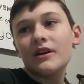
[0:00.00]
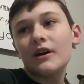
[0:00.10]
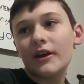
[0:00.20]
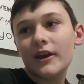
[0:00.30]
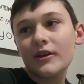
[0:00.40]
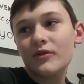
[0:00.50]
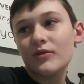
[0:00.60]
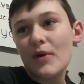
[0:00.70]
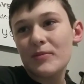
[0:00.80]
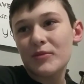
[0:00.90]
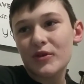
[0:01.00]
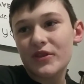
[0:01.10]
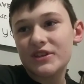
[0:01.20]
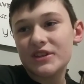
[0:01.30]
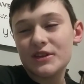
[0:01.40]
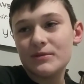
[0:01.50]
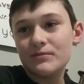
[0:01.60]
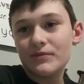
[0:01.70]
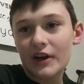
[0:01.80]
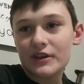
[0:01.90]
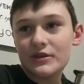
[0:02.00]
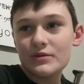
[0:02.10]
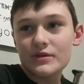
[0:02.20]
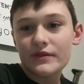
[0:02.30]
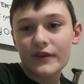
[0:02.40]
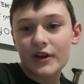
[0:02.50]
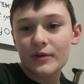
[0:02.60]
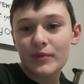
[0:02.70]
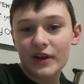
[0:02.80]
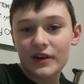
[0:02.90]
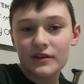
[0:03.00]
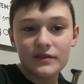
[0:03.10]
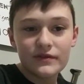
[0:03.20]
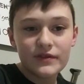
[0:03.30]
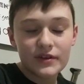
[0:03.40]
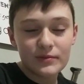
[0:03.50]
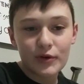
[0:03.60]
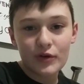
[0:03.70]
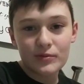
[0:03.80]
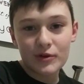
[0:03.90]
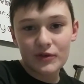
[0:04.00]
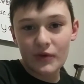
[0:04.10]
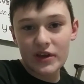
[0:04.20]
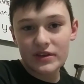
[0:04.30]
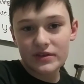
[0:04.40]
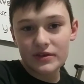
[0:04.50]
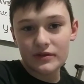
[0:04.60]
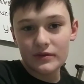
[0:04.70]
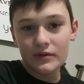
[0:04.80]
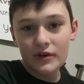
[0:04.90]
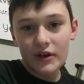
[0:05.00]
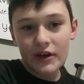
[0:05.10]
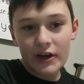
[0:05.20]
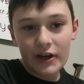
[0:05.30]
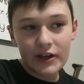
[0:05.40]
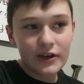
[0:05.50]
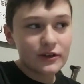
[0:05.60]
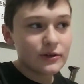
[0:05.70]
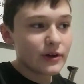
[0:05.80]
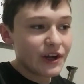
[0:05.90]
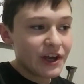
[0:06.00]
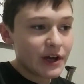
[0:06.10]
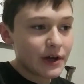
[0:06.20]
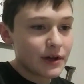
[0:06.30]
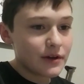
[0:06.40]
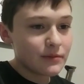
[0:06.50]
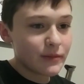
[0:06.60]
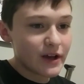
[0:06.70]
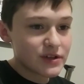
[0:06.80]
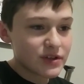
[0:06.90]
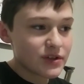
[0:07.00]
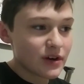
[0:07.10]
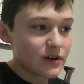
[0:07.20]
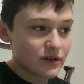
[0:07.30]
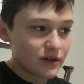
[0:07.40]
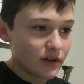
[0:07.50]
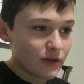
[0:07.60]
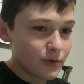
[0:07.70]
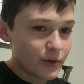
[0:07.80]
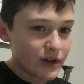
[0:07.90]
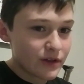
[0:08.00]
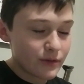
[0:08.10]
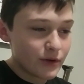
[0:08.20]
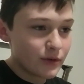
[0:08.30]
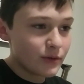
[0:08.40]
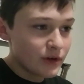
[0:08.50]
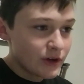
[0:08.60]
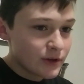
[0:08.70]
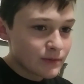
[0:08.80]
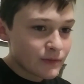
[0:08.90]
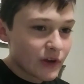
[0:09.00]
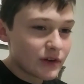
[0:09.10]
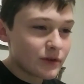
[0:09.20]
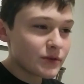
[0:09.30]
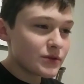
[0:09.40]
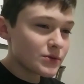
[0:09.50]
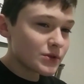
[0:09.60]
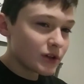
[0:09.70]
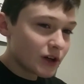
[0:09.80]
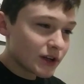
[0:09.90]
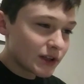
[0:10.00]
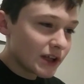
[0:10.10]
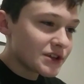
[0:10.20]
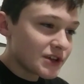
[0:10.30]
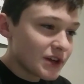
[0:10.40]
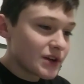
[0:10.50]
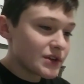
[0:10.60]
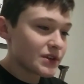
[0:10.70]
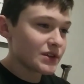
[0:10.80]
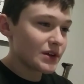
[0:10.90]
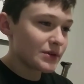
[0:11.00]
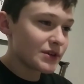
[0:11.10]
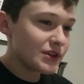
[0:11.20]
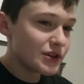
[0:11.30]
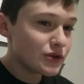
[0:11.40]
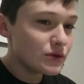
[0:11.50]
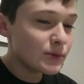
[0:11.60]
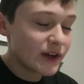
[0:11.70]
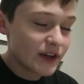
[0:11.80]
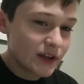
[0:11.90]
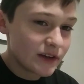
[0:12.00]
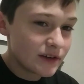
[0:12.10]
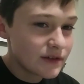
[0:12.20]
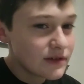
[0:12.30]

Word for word: I can't remember the team I used for competitive in Pokemon White 2. I know I had my starter all the way through, I know I used a lot of legendaries because I was a noob and